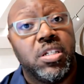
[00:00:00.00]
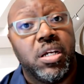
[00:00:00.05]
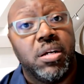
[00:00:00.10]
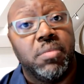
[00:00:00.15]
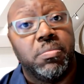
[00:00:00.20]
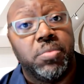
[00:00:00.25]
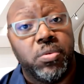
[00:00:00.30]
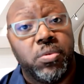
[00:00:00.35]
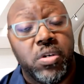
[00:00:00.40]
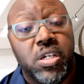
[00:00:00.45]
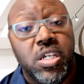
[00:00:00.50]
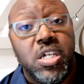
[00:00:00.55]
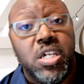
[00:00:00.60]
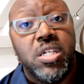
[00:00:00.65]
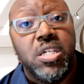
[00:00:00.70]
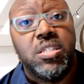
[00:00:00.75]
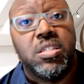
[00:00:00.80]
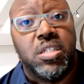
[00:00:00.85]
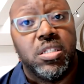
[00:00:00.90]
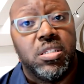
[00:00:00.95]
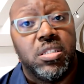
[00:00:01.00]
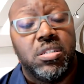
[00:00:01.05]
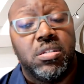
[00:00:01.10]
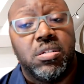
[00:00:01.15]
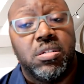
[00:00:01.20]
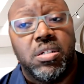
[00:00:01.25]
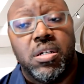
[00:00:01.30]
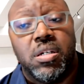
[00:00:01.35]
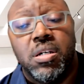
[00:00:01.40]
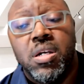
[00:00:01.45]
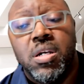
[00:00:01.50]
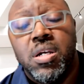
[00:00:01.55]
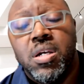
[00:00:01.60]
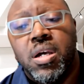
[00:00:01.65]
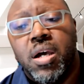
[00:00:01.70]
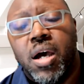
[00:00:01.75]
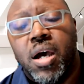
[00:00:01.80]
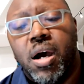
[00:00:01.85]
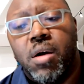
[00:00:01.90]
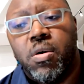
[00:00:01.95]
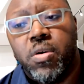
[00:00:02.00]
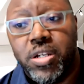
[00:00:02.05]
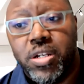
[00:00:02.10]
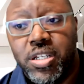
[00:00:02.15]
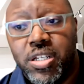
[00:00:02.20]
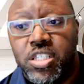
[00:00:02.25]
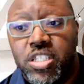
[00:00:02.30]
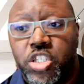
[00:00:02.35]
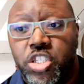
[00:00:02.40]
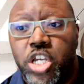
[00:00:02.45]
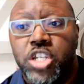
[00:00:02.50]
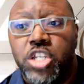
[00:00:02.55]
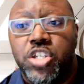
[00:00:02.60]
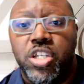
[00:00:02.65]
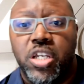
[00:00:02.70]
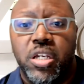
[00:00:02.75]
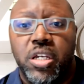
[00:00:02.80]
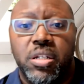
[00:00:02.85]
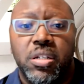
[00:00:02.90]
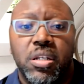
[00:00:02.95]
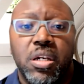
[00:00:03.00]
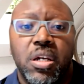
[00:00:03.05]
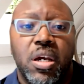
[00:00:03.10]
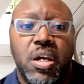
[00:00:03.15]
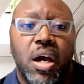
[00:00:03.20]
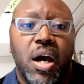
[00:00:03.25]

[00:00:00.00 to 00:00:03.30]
employees, listen to their organization,